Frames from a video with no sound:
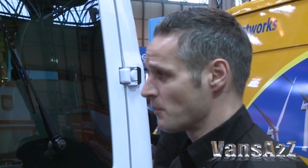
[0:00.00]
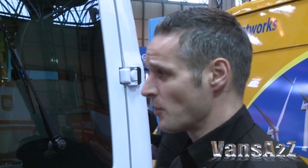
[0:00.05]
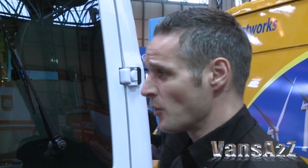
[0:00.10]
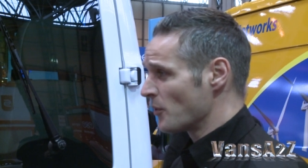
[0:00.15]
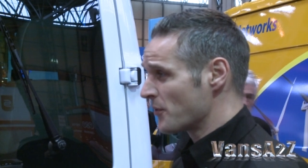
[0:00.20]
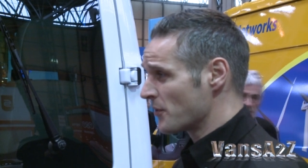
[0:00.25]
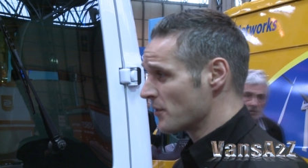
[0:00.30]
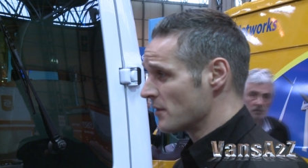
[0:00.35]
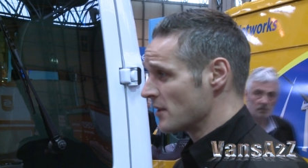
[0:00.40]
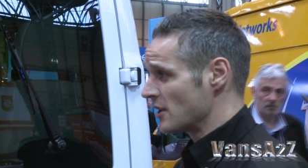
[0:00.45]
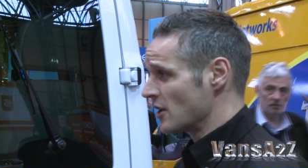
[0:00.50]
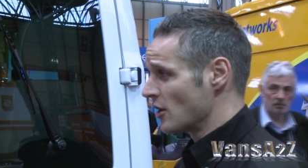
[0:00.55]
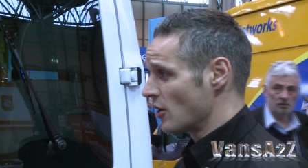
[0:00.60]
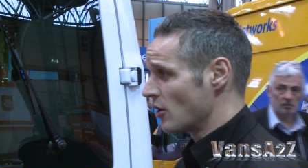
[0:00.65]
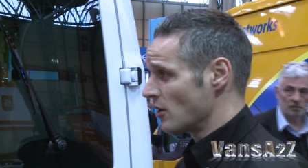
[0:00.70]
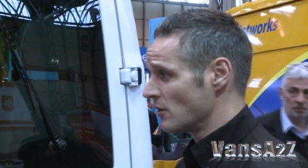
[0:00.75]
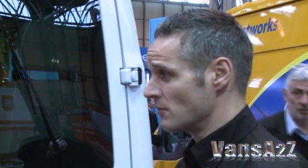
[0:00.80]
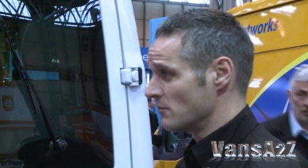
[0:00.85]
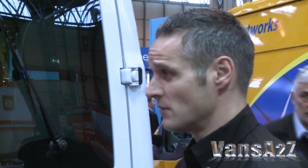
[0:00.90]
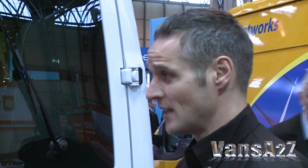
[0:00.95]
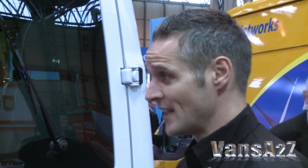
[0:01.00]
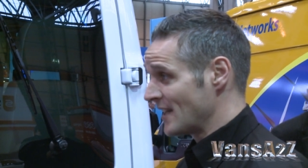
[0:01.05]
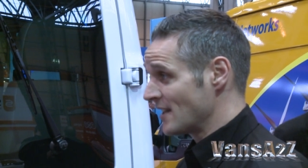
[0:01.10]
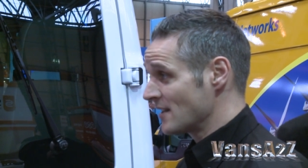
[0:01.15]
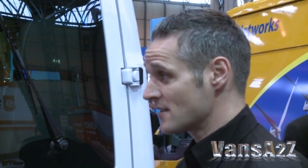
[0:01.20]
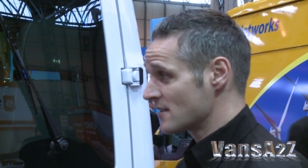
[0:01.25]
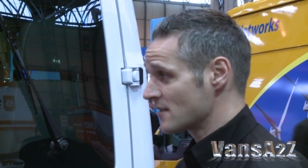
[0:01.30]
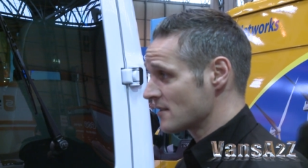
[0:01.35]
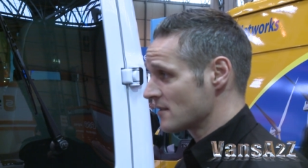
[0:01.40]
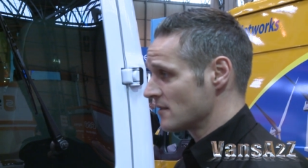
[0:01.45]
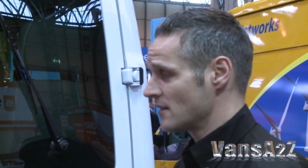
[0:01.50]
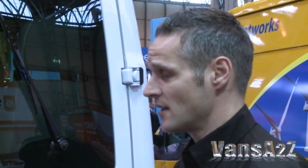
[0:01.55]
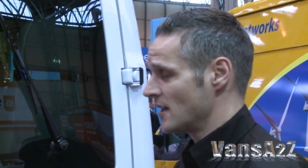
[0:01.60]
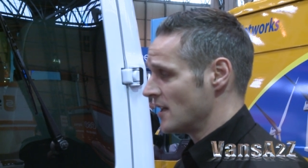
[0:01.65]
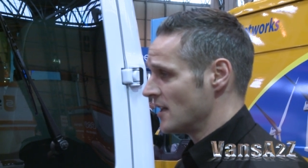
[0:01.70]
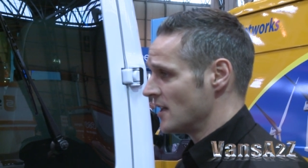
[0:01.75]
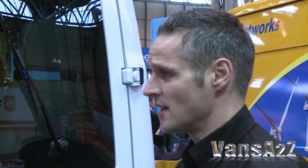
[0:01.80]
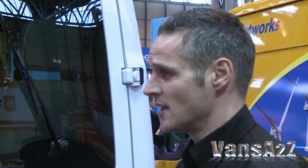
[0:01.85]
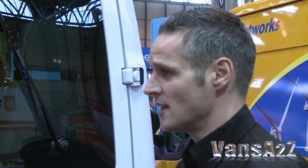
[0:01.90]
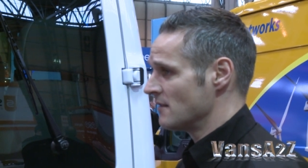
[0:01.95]
both they are linked.
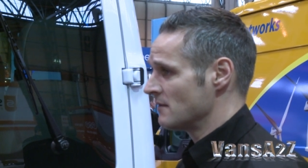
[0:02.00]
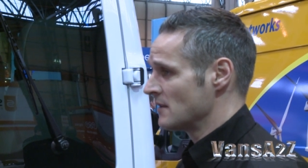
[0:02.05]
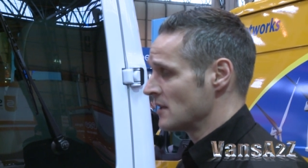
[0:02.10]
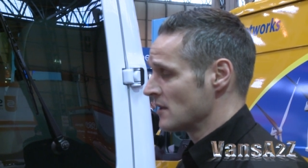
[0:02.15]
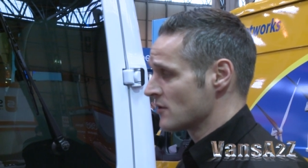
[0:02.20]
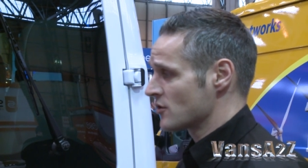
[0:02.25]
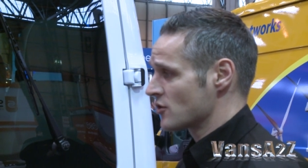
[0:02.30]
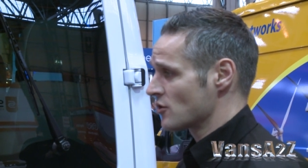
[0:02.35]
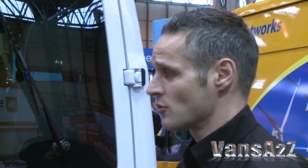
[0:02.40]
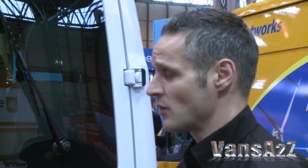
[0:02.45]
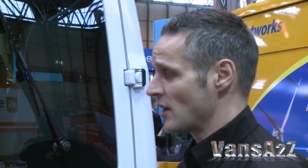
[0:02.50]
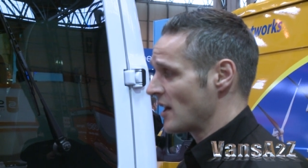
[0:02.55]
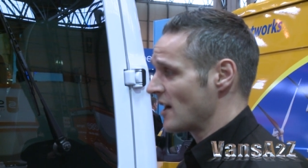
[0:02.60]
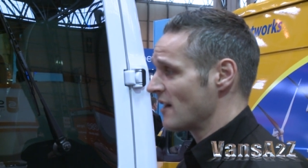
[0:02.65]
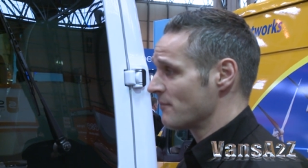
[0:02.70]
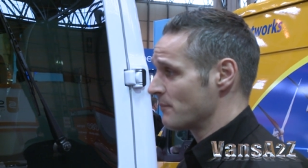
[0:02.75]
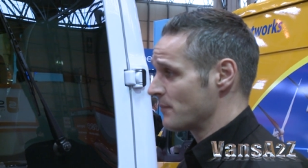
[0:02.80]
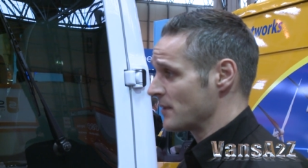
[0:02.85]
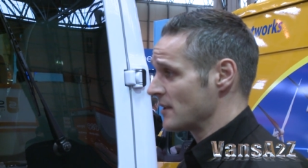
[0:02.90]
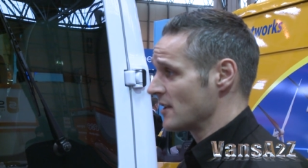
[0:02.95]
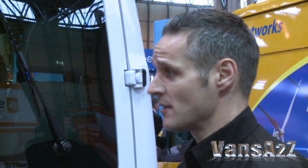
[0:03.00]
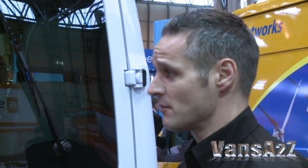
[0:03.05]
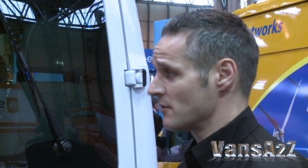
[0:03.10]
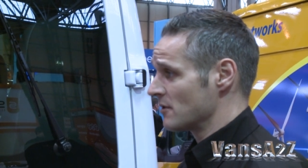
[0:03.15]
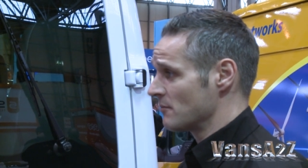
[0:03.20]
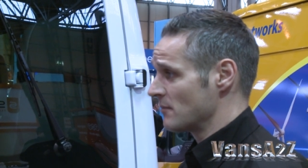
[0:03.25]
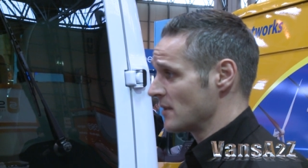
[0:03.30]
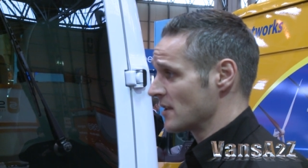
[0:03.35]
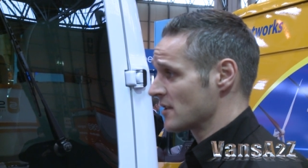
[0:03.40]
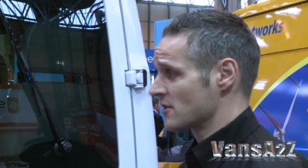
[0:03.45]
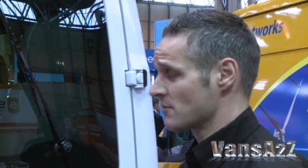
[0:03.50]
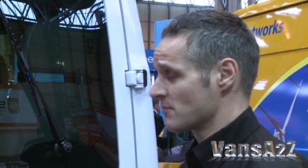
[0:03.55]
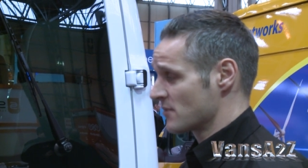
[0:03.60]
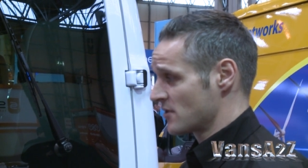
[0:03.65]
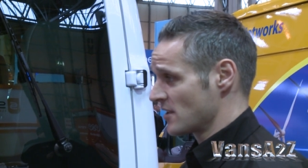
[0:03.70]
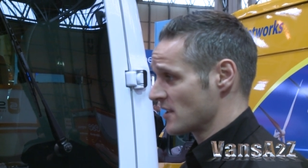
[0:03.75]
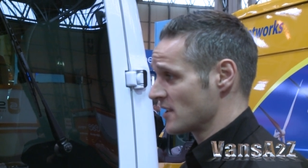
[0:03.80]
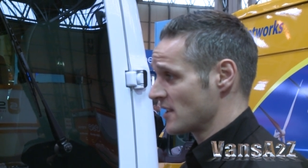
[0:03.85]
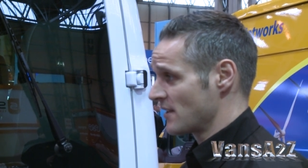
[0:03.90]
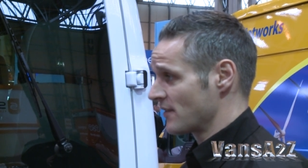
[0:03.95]
Uh, so we have been able to make some
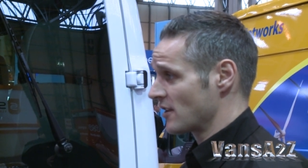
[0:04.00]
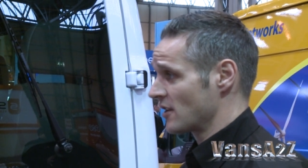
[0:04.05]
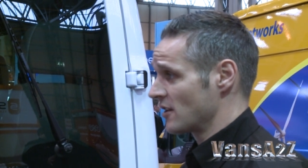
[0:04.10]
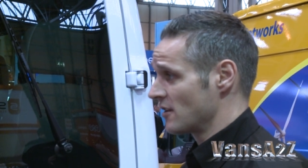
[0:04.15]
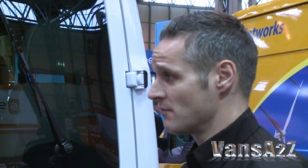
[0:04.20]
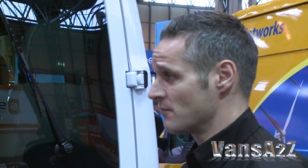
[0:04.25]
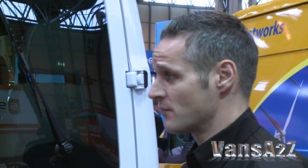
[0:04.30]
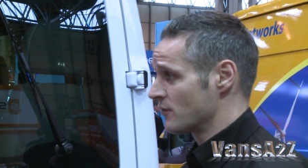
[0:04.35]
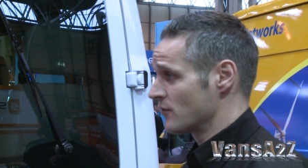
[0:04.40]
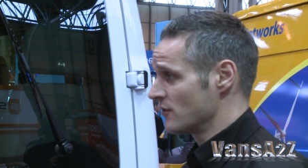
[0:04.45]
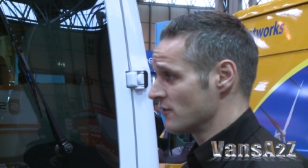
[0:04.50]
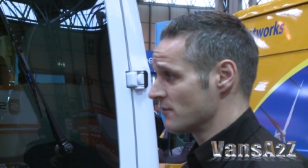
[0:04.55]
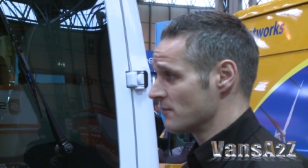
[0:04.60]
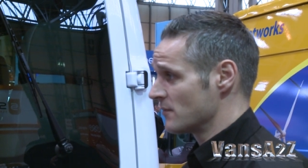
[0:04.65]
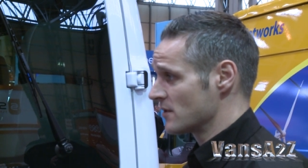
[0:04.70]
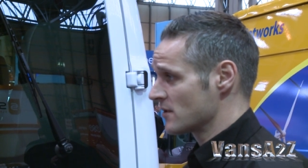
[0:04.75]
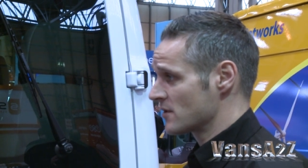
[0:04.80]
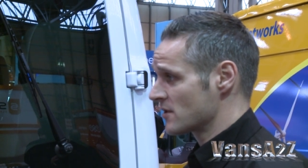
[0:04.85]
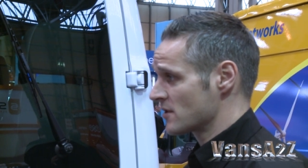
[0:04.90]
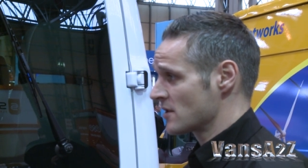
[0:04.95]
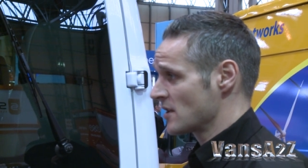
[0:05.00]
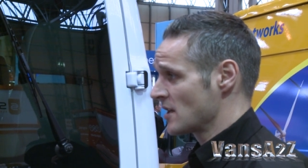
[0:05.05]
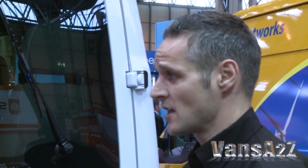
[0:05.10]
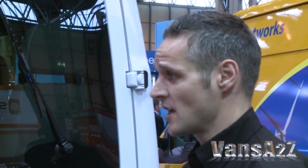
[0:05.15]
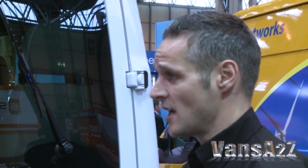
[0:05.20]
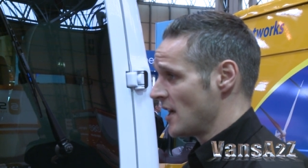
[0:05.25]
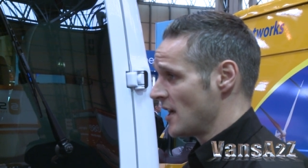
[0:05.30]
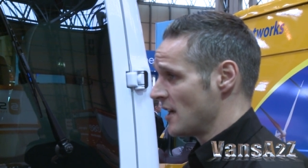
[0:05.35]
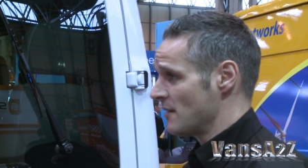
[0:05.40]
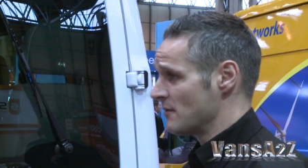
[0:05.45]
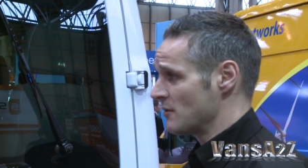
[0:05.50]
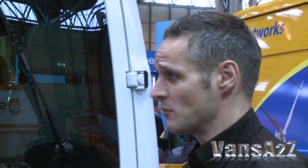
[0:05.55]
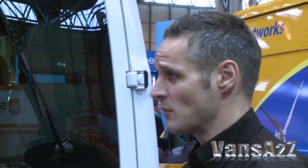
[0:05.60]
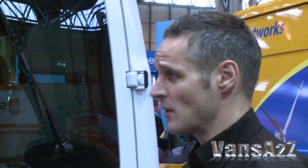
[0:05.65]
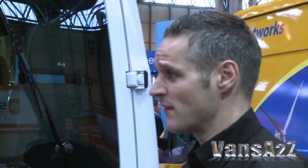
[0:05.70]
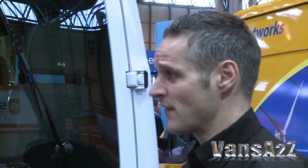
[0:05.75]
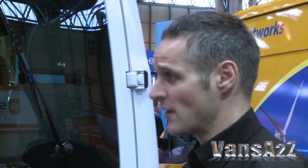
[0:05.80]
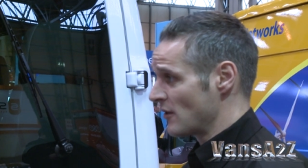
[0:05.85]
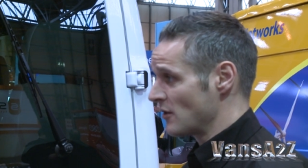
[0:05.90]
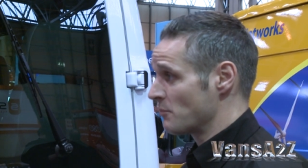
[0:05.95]
significant improvements um, and we're
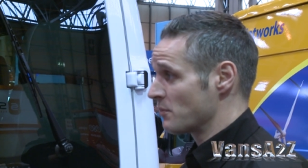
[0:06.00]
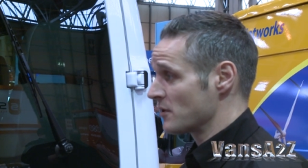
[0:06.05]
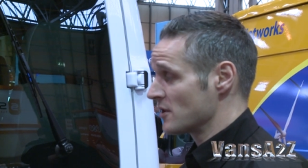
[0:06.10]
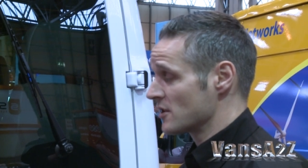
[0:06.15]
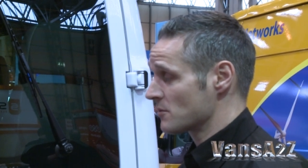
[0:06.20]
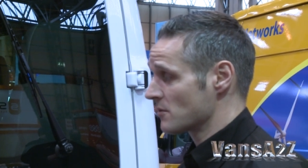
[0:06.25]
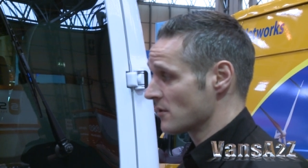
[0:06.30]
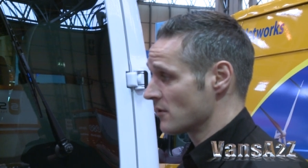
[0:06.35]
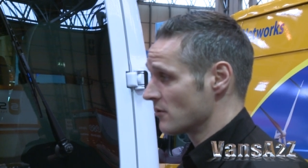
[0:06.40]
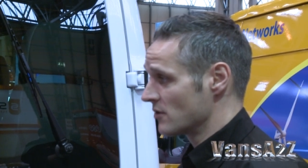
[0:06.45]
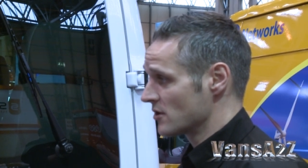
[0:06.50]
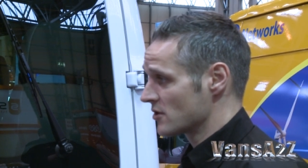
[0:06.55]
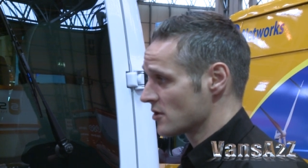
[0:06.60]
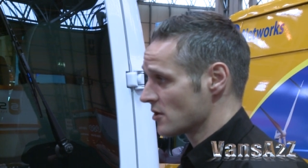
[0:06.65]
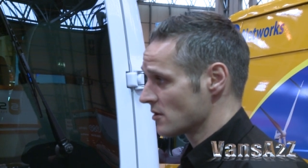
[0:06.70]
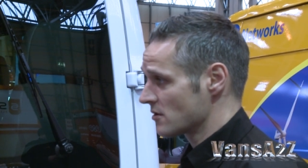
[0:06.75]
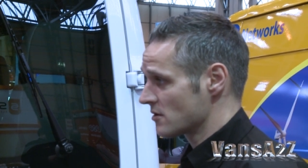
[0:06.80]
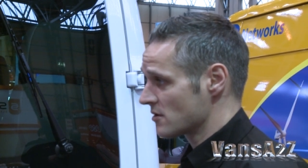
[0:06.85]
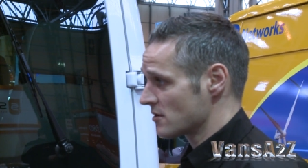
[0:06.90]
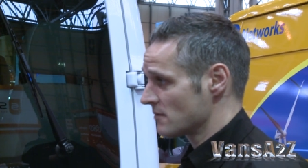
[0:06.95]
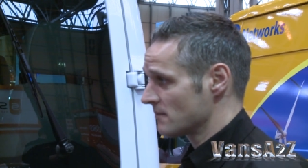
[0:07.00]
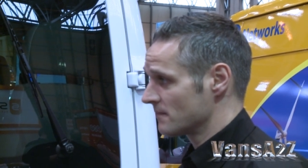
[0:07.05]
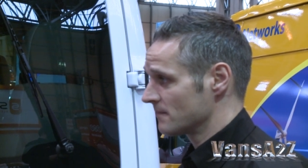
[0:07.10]
very pleased with the results.